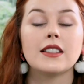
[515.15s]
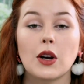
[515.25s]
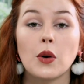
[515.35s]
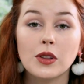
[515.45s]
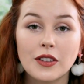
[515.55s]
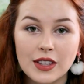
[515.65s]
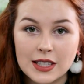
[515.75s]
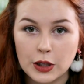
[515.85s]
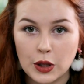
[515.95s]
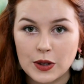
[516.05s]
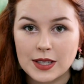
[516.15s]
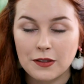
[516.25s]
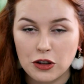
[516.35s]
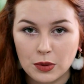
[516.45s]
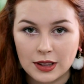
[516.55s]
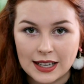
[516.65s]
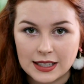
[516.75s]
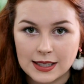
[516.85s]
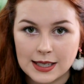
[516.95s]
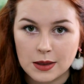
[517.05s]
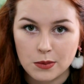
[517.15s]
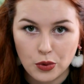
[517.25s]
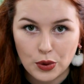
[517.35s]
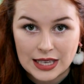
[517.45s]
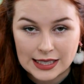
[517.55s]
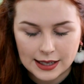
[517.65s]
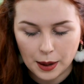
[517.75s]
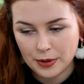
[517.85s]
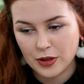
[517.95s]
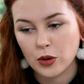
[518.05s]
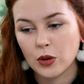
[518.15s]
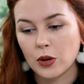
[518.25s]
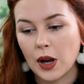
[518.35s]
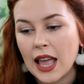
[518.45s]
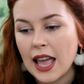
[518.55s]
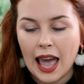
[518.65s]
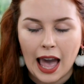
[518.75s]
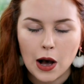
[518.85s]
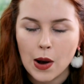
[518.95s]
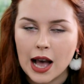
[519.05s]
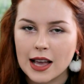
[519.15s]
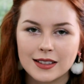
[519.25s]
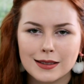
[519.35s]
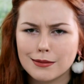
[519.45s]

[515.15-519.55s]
Now all of these clothes, if you would like to see them more in depth or how I